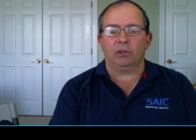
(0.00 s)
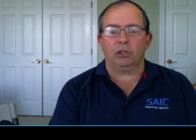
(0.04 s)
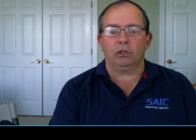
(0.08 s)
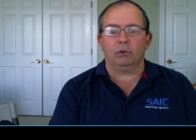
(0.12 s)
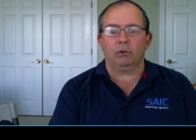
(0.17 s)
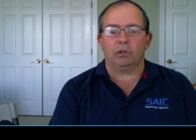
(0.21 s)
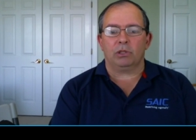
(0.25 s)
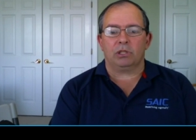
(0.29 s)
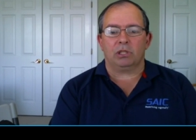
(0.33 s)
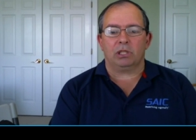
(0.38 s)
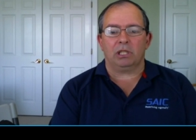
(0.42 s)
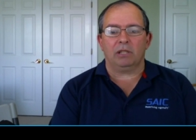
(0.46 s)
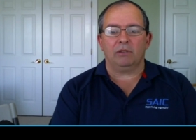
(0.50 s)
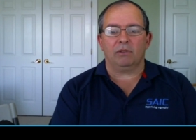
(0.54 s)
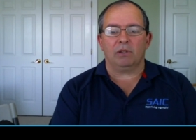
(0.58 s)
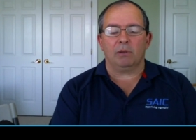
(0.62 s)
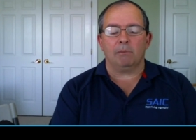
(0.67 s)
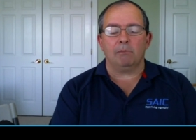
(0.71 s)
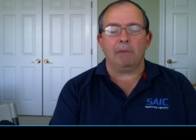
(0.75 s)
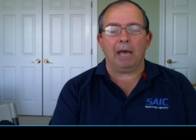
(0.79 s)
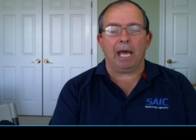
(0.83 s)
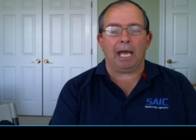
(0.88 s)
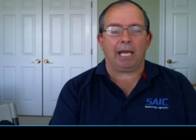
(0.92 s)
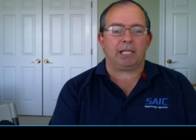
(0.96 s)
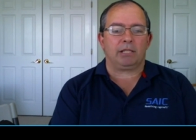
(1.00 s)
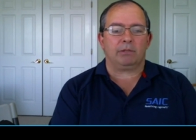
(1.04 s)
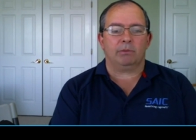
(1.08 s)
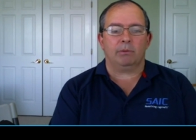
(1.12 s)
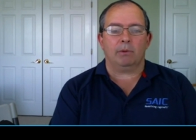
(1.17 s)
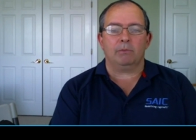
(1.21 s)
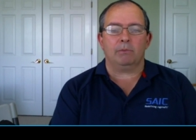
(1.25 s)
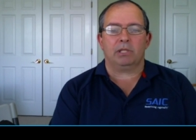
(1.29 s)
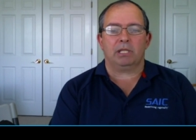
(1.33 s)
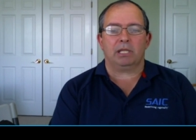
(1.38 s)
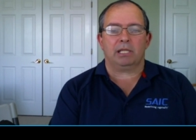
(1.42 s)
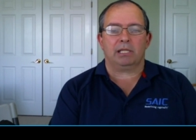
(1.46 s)
to achieve the
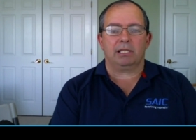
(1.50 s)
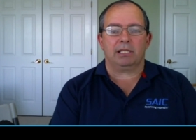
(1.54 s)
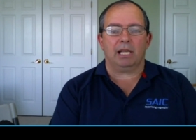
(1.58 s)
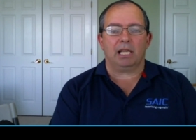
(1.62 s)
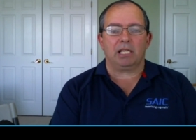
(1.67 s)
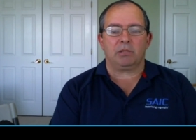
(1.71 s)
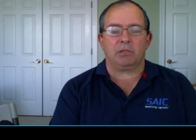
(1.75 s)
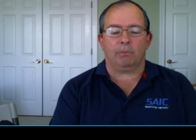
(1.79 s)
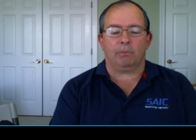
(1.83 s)
maximum success